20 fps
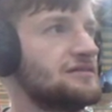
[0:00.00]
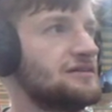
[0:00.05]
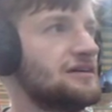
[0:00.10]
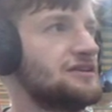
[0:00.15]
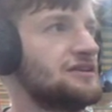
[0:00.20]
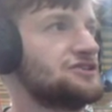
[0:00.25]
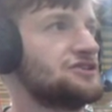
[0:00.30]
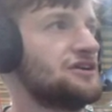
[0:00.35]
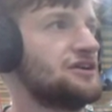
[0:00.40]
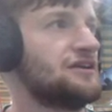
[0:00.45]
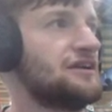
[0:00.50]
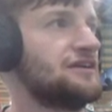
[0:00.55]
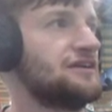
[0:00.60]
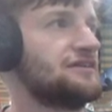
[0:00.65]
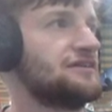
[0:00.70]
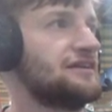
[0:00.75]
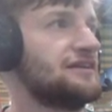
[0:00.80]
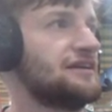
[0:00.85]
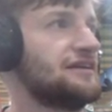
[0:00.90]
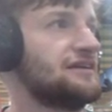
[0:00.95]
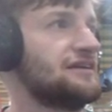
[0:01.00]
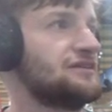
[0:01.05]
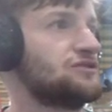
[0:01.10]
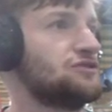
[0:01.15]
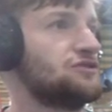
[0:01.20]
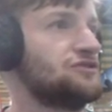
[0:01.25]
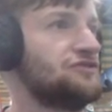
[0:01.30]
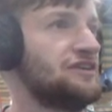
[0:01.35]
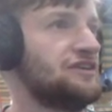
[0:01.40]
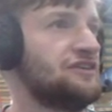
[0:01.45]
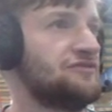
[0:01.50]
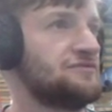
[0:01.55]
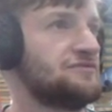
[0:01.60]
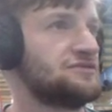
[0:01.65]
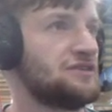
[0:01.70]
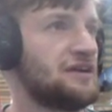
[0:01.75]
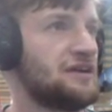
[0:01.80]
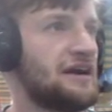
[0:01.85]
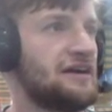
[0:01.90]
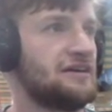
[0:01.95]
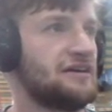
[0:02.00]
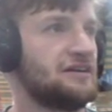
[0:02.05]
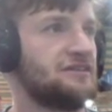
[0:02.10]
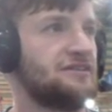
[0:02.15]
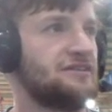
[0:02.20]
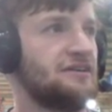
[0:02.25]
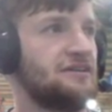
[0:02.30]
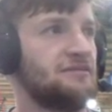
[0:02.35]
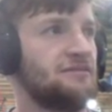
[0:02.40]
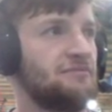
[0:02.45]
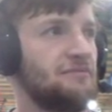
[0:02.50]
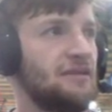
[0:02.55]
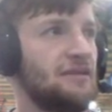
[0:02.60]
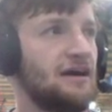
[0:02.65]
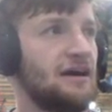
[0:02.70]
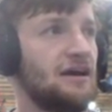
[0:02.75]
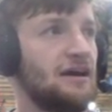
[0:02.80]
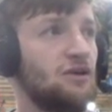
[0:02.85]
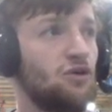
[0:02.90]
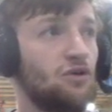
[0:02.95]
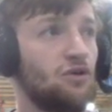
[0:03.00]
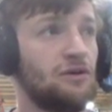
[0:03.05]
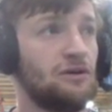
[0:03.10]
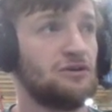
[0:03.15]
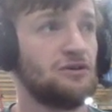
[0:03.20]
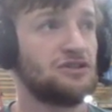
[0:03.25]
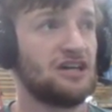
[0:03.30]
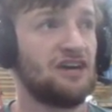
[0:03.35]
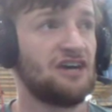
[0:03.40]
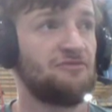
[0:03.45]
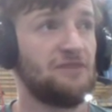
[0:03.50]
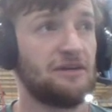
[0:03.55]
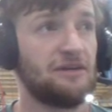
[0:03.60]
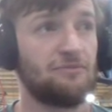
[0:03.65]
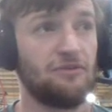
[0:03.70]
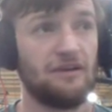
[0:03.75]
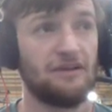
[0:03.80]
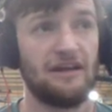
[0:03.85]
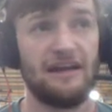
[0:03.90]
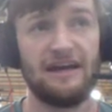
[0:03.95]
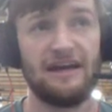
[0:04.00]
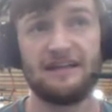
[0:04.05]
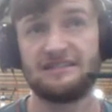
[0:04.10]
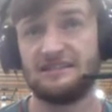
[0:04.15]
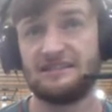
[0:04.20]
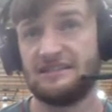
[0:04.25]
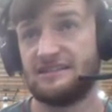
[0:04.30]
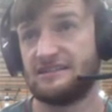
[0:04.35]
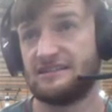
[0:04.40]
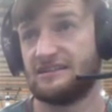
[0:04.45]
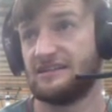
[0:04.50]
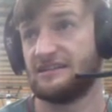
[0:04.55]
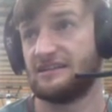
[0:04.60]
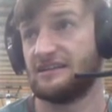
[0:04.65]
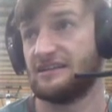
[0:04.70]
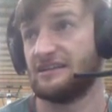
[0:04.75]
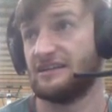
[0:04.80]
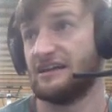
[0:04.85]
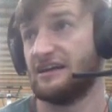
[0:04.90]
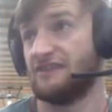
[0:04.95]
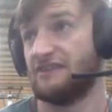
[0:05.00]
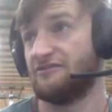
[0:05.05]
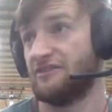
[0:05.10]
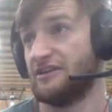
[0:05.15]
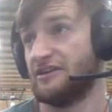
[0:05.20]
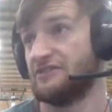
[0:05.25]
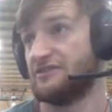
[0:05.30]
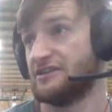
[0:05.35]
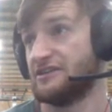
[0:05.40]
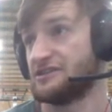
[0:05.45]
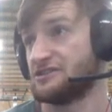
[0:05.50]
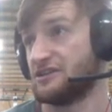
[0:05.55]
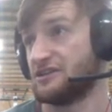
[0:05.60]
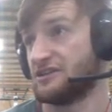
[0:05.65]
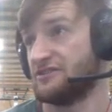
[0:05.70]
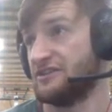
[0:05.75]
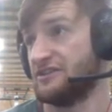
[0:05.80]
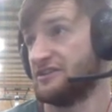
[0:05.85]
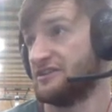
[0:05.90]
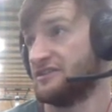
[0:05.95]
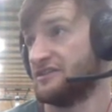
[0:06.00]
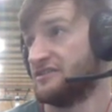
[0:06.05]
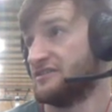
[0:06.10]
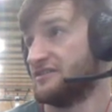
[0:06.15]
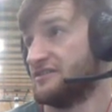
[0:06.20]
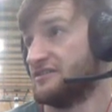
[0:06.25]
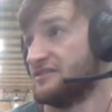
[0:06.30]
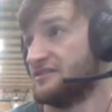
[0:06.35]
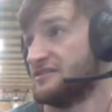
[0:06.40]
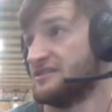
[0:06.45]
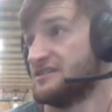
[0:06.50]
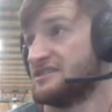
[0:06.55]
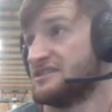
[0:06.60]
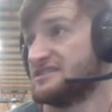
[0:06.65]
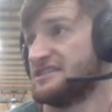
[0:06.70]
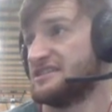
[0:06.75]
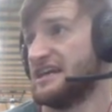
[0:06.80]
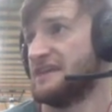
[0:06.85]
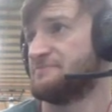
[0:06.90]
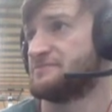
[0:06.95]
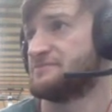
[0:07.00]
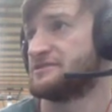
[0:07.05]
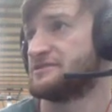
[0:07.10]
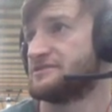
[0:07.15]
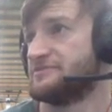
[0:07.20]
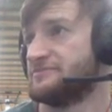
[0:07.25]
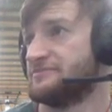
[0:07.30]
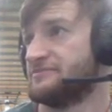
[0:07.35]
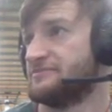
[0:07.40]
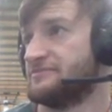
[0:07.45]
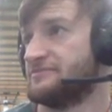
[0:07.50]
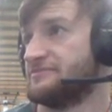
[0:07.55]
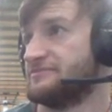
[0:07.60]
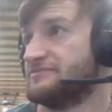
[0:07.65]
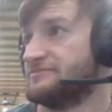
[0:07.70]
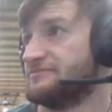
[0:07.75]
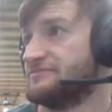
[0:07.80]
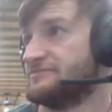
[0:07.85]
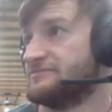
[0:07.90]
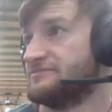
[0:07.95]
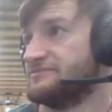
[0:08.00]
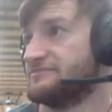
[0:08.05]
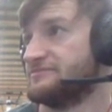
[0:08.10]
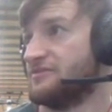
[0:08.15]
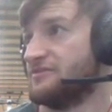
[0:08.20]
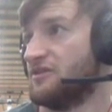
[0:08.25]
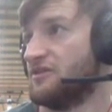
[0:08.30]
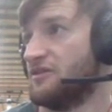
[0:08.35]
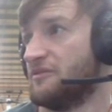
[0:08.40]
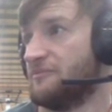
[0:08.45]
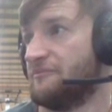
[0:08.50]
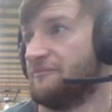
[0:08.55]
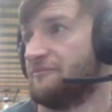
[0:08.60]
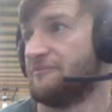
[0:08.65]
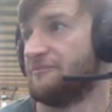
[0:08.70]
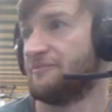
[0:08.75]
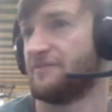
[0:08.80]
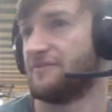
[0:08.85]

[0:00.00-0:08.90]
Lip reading: And John, good defending from John Hargett there. Low round draft pick, but an excellent and very, very strong defender. Ross is so strong, breaking the tackle, gets the